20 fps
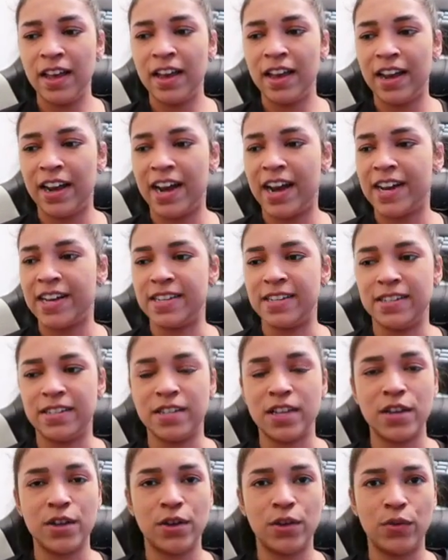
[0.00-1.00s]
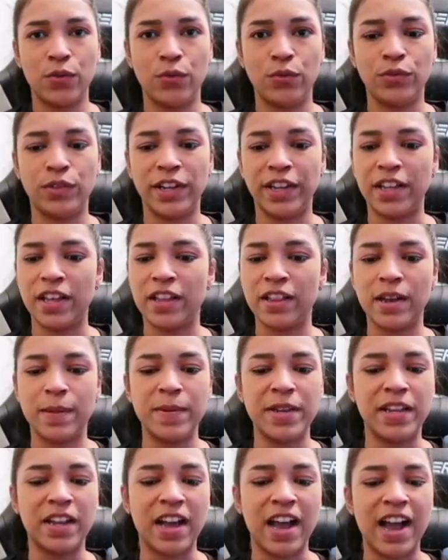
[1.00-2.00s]
It has like, I
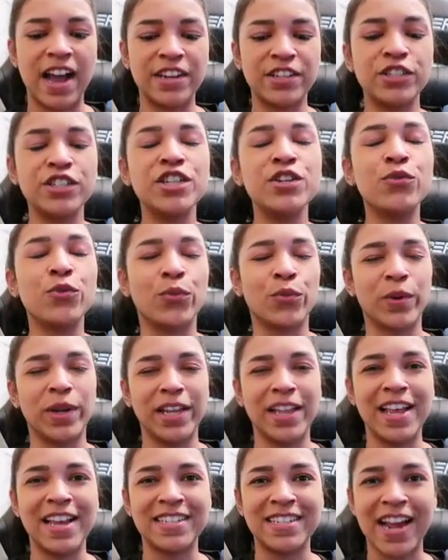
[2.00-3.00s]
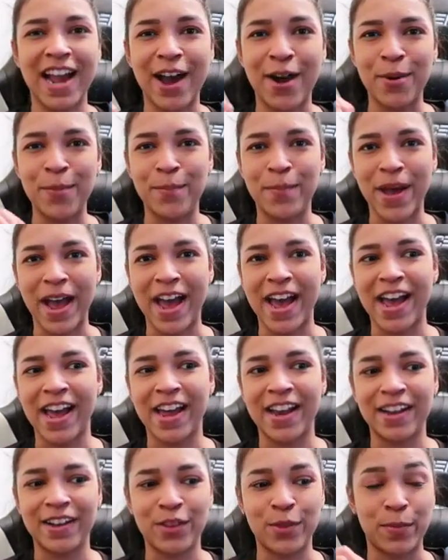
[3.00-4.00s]
mean, I just didn't realize how
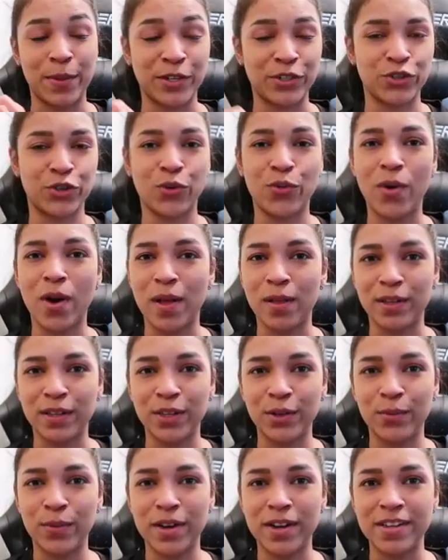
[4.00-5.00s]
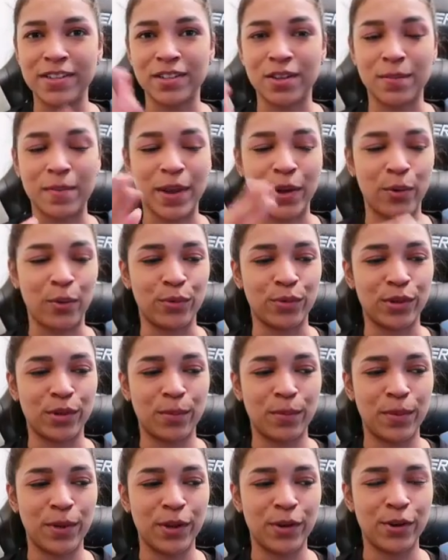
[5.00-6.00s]
bad the picture quality was on my old
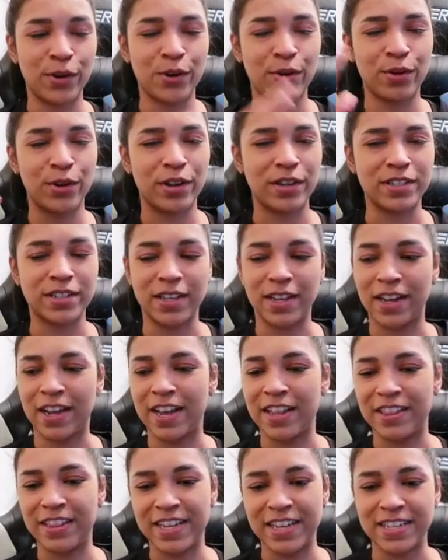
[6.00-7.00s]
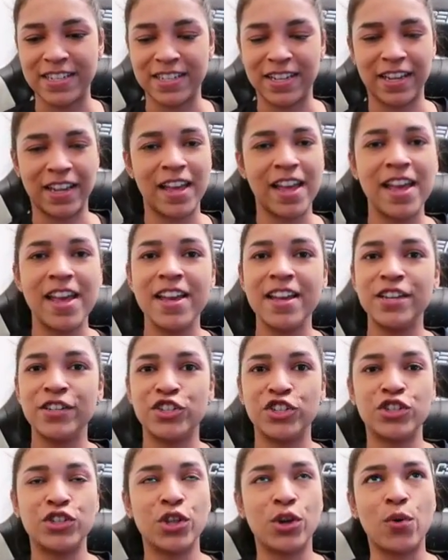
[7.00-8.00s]
computer until I got this. Like,
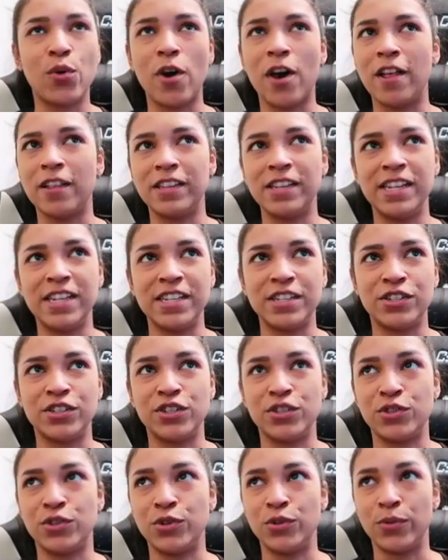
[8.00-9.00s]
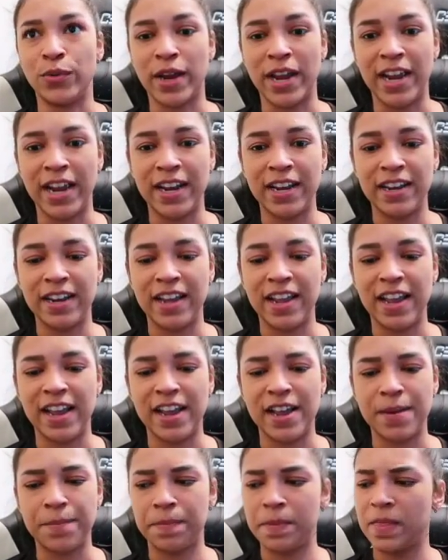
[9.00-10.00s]
just the quality is just great,
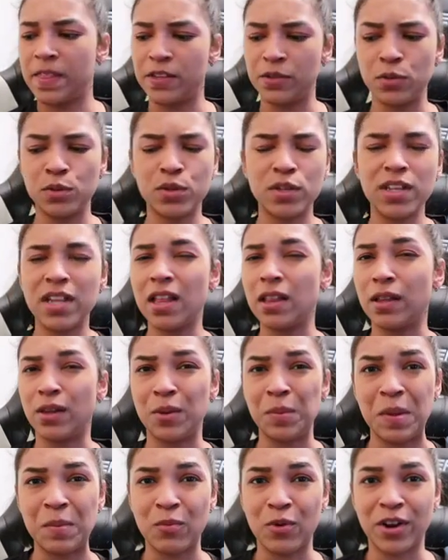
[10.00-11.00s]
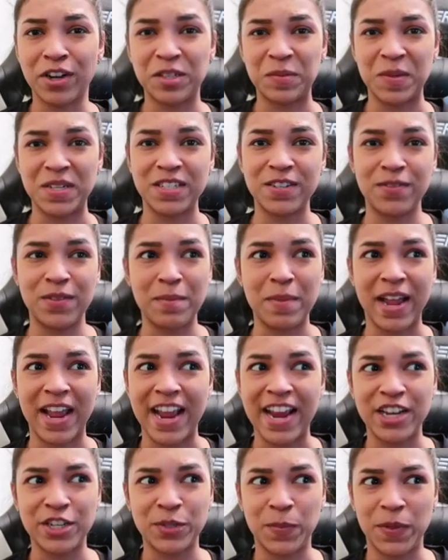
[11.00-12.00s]
and this was only a little bit more expensive than my
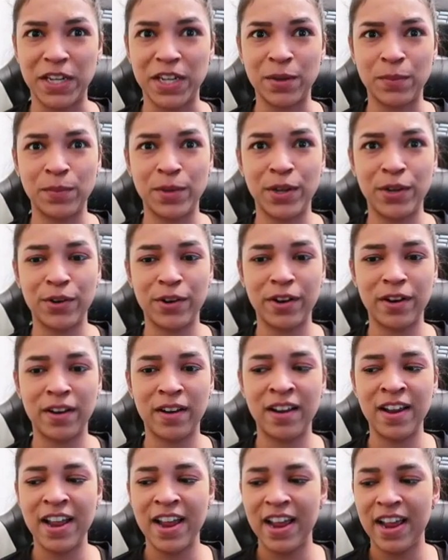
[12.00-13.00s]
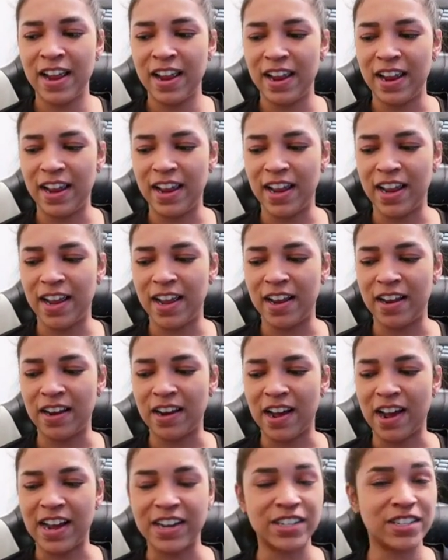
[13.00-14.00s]
HP computer, and
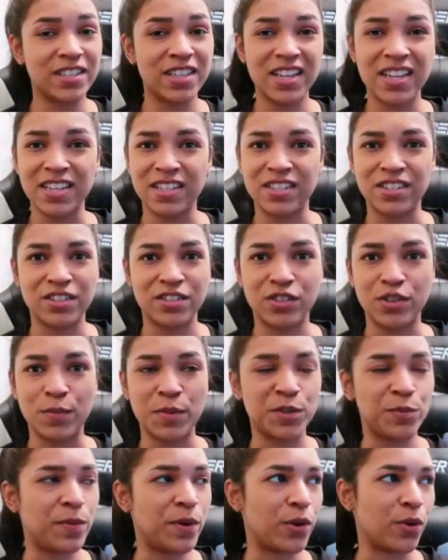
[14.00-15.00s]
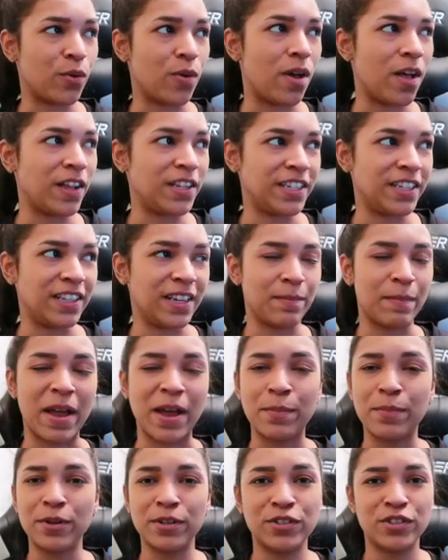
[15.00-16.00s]
I just think it's just so much better quality. Like,
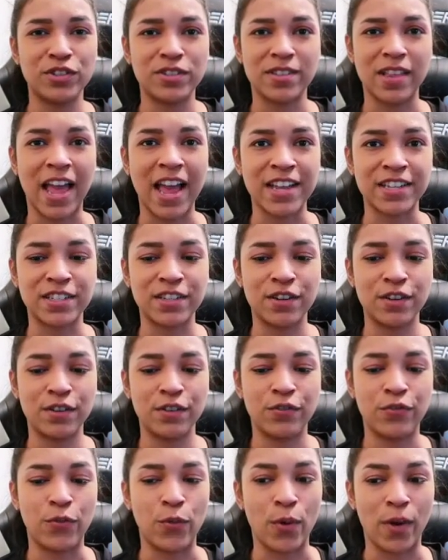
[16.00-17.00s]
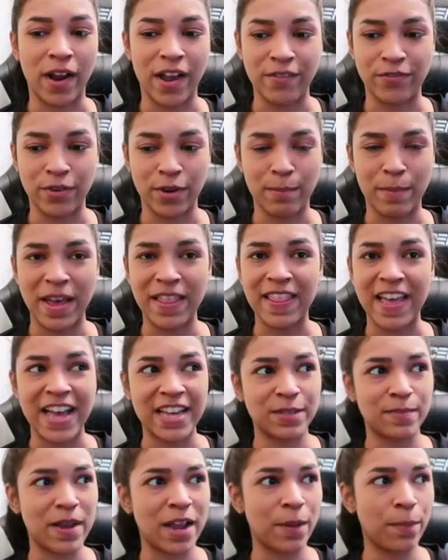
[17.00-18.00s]
MacBooks just last forever. My
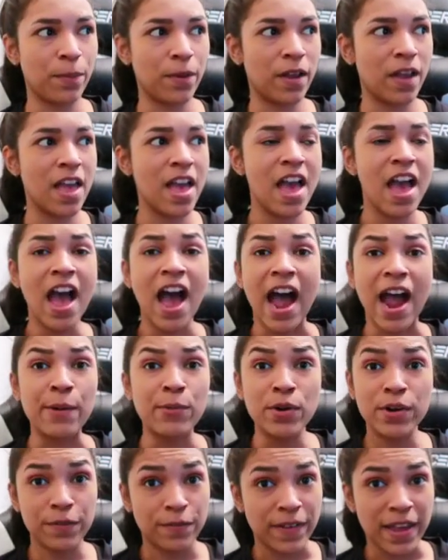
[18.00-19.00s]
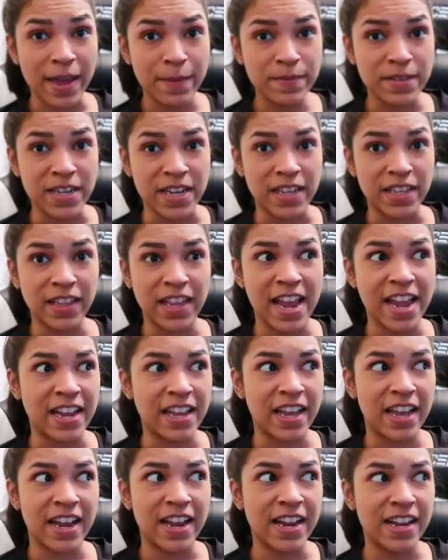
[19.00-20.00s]
last MacBook, I would have kept it
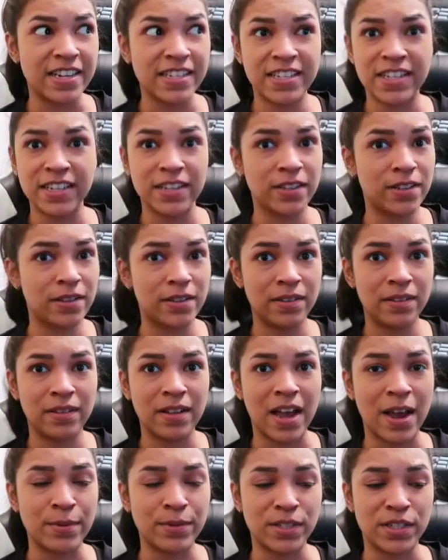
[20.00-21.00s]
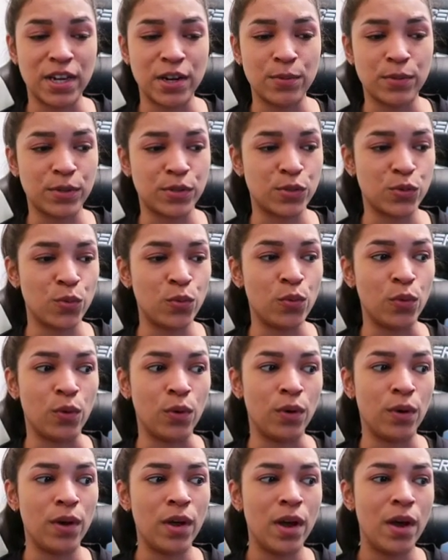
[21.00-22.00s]
like until I was done with
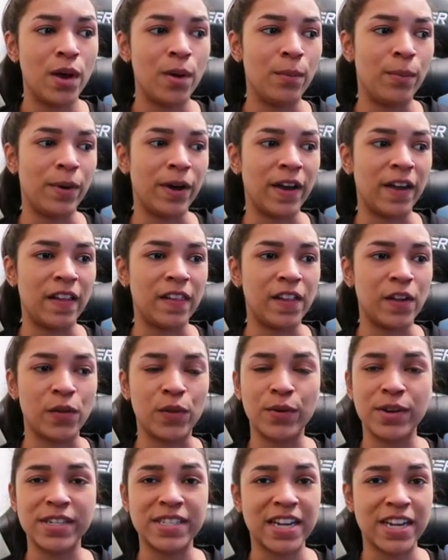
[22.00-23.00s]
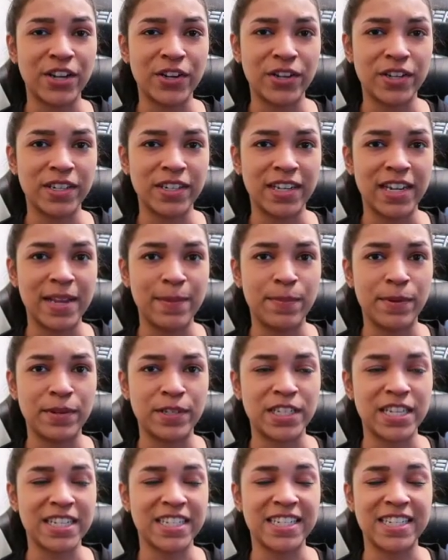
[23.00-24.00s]
school, but the only reason I couldn't keep it
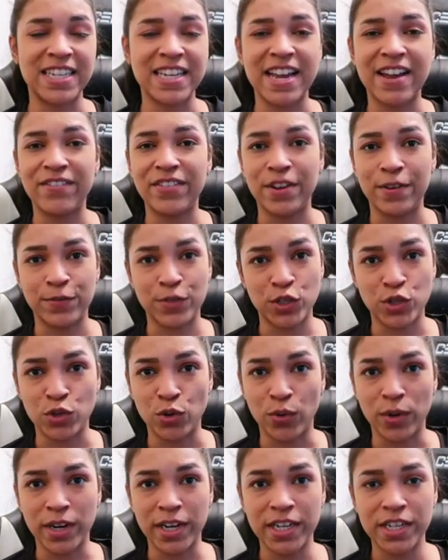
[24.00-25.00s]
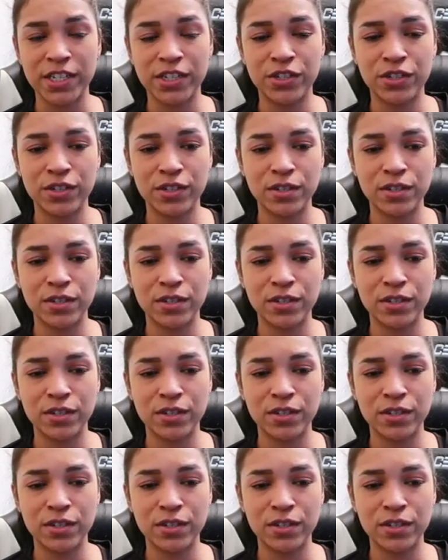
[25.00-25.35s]
is because it didn't have enough storage.